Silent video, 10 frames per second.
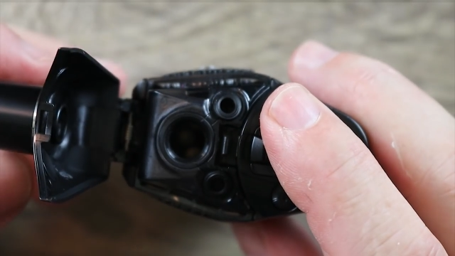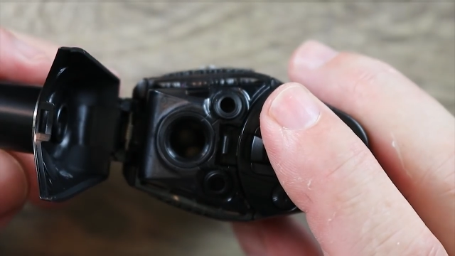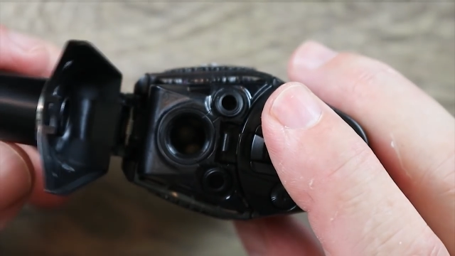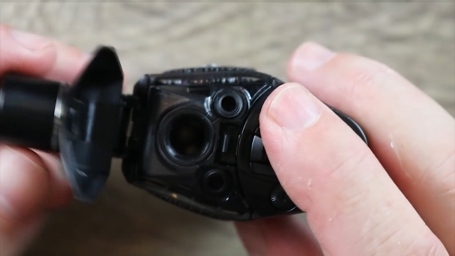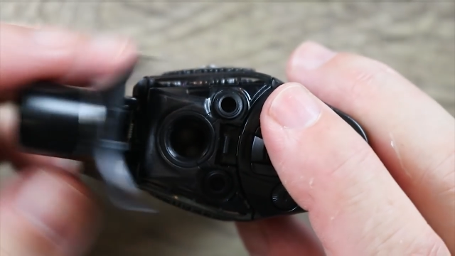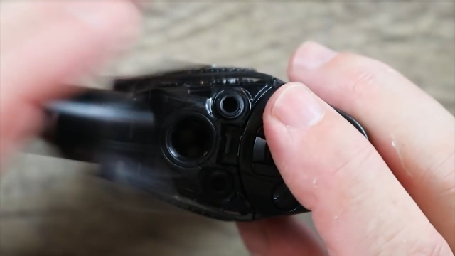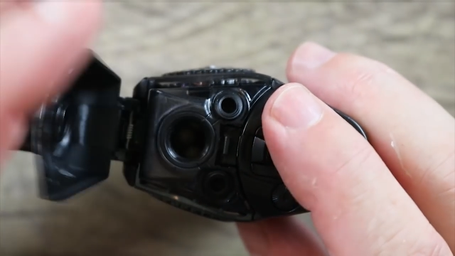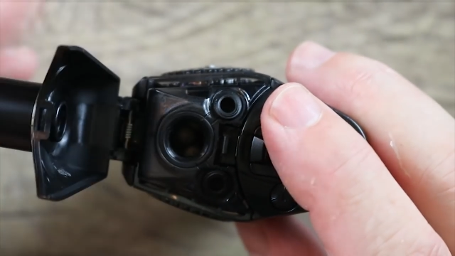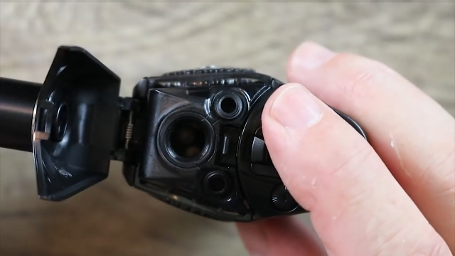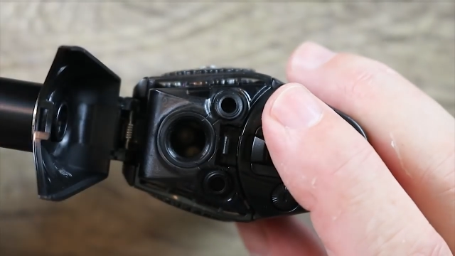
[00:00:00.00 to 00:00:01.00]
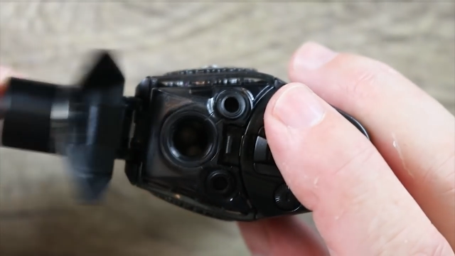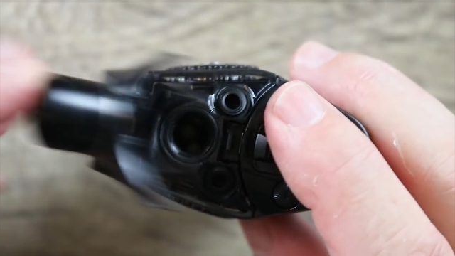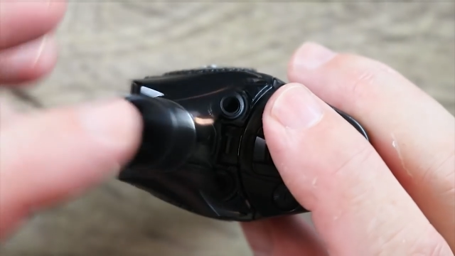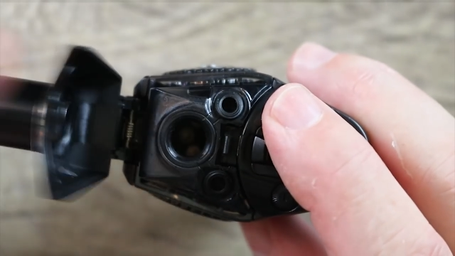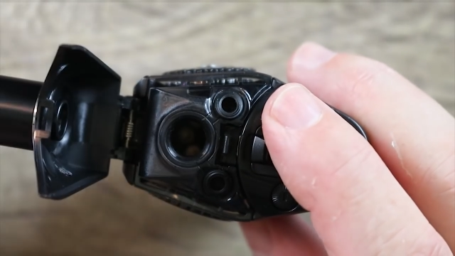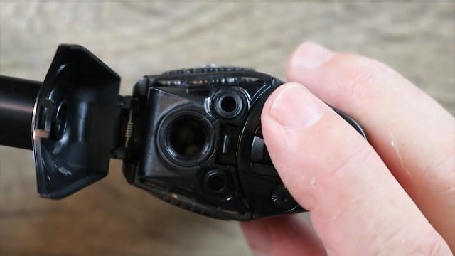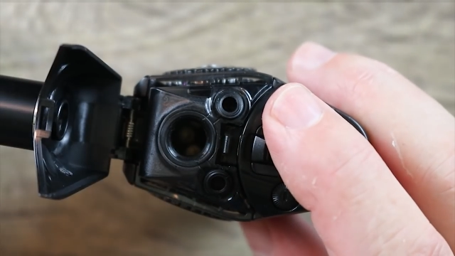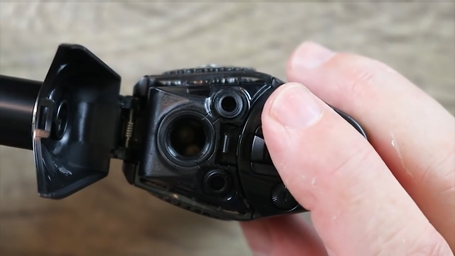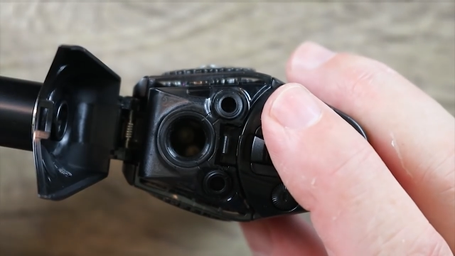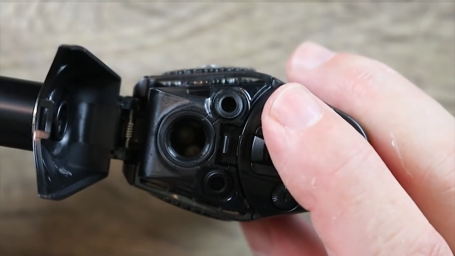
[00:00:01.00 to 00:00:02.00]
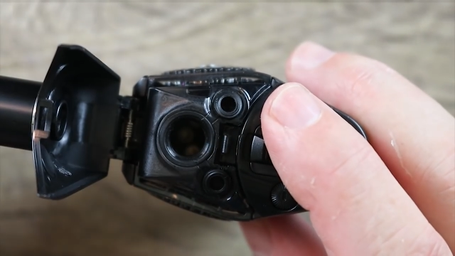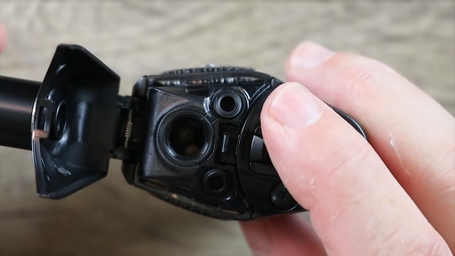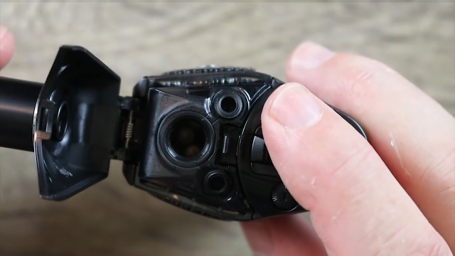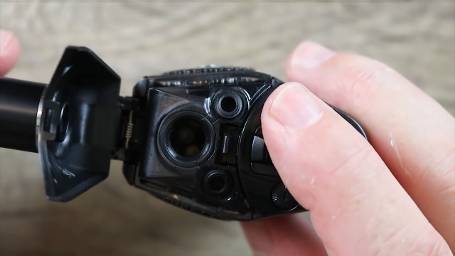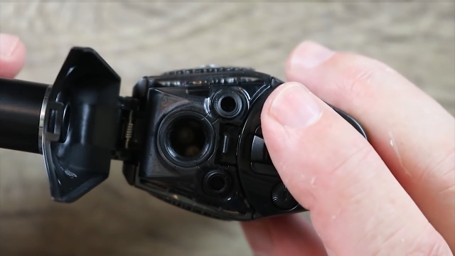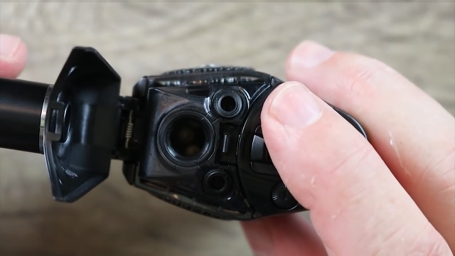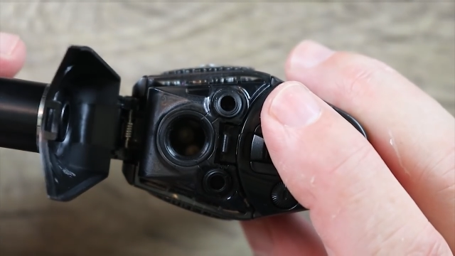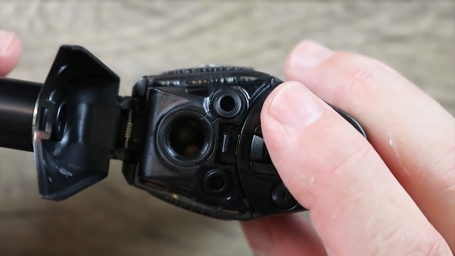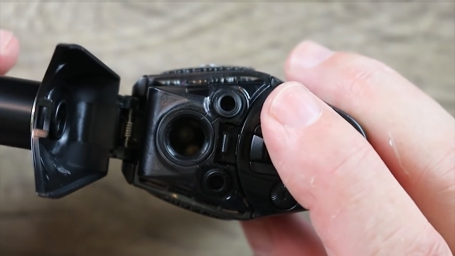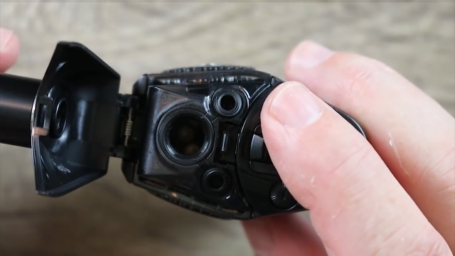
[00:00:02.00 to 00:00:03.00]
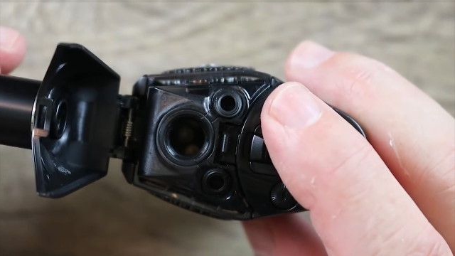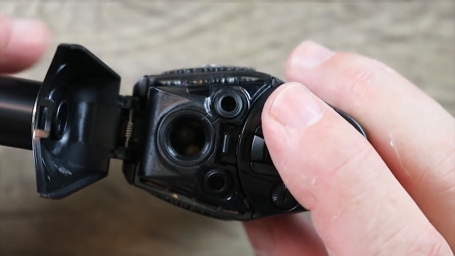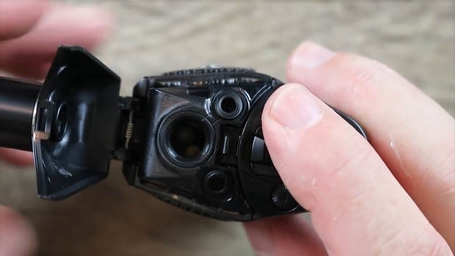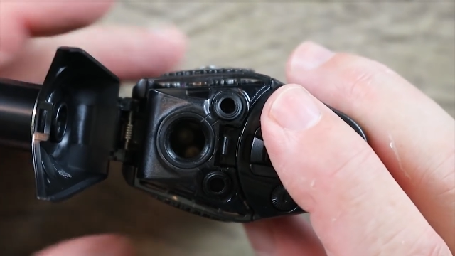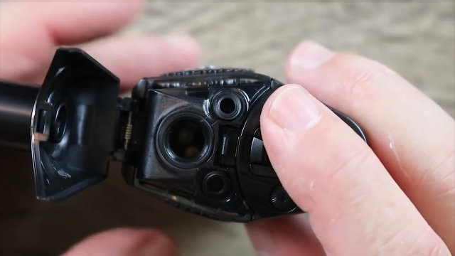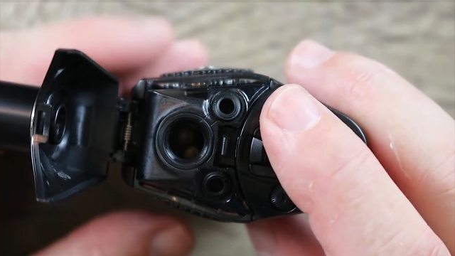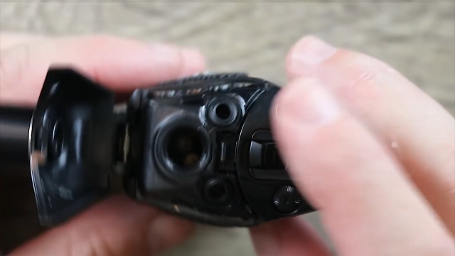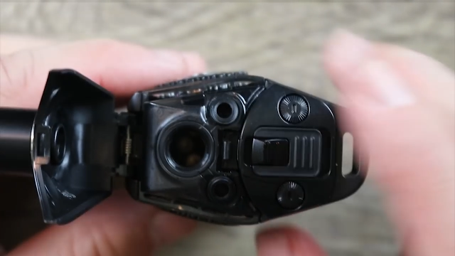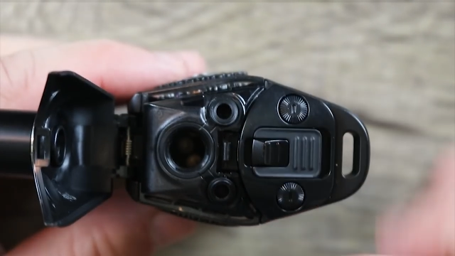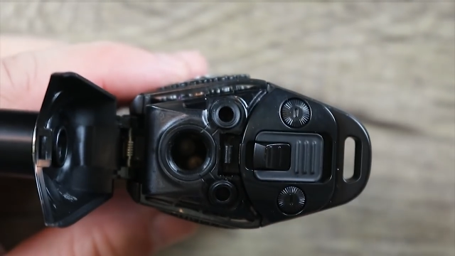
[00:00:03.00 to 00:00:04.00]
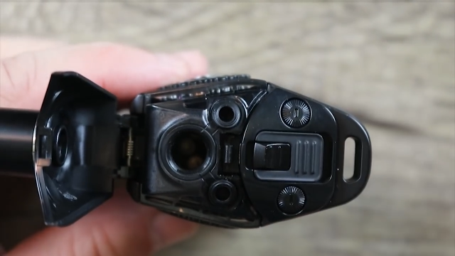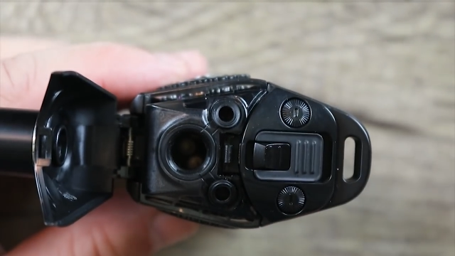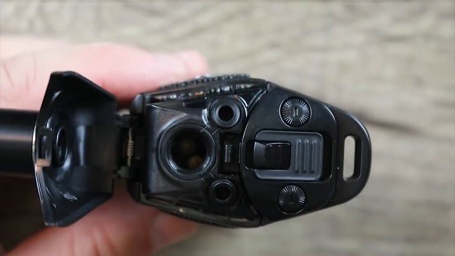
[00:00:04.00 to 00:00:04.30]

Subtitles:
[unreadable: no face in view]